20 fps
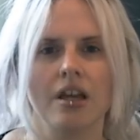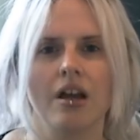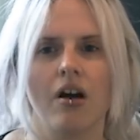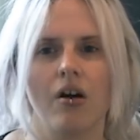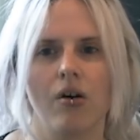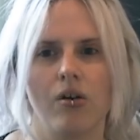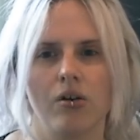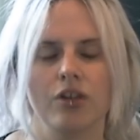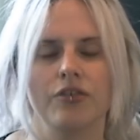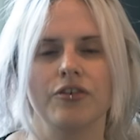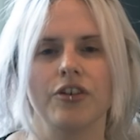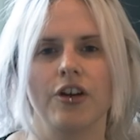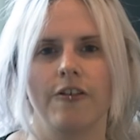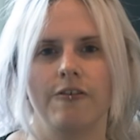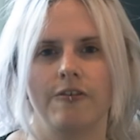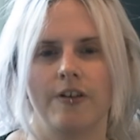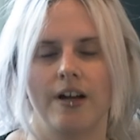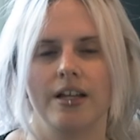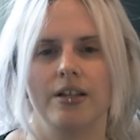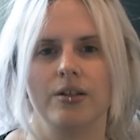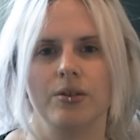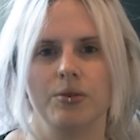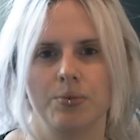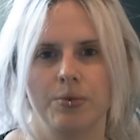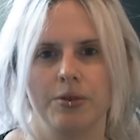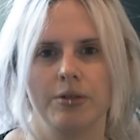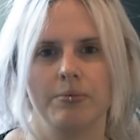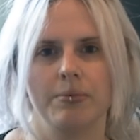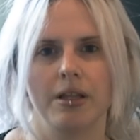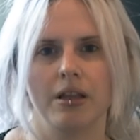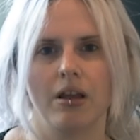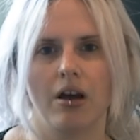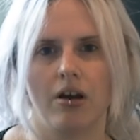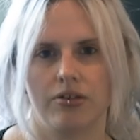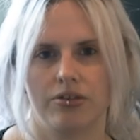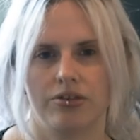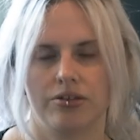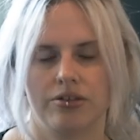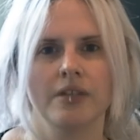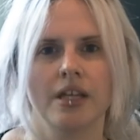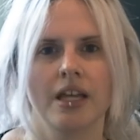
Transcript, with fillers: all of your files will be lost.